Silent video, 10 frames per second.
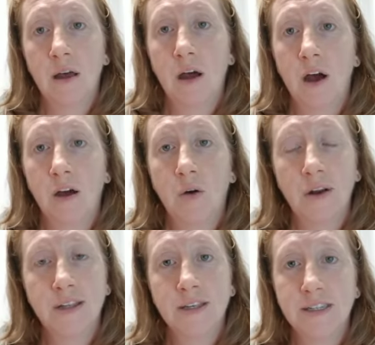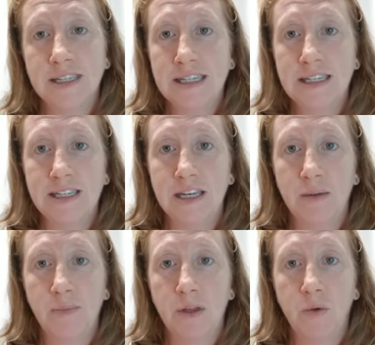According to the CDC,
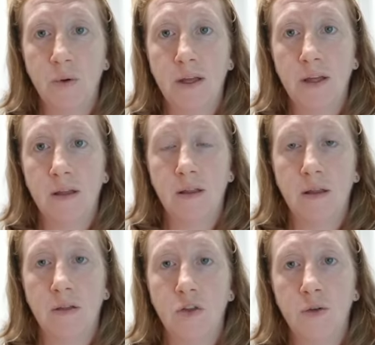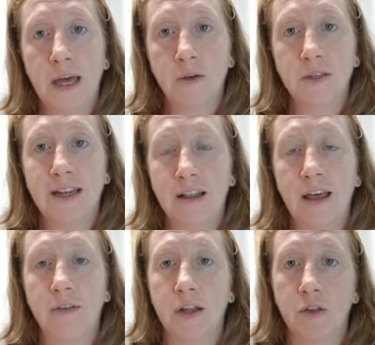between
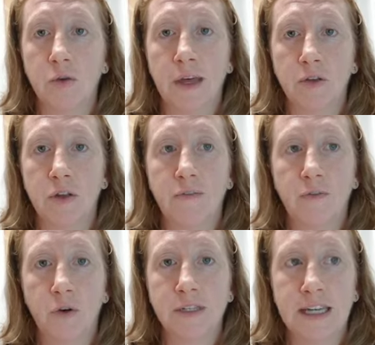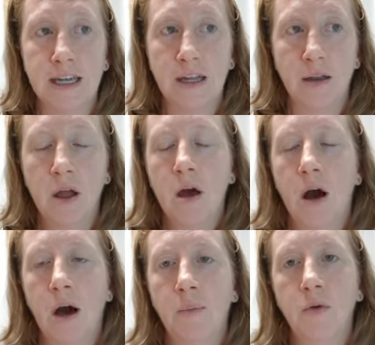2011 and 2014,
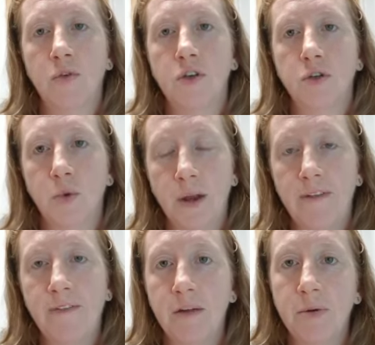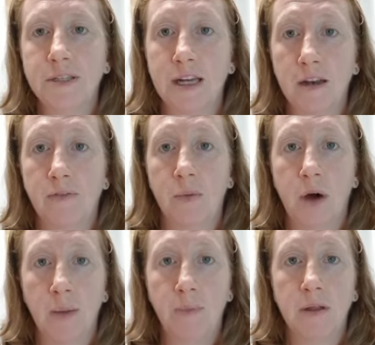almost 25% of the
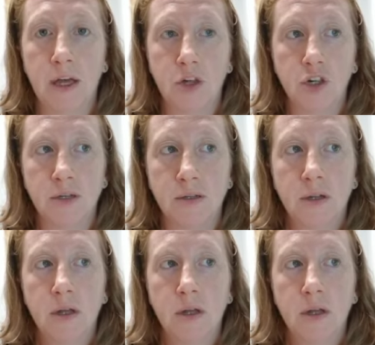population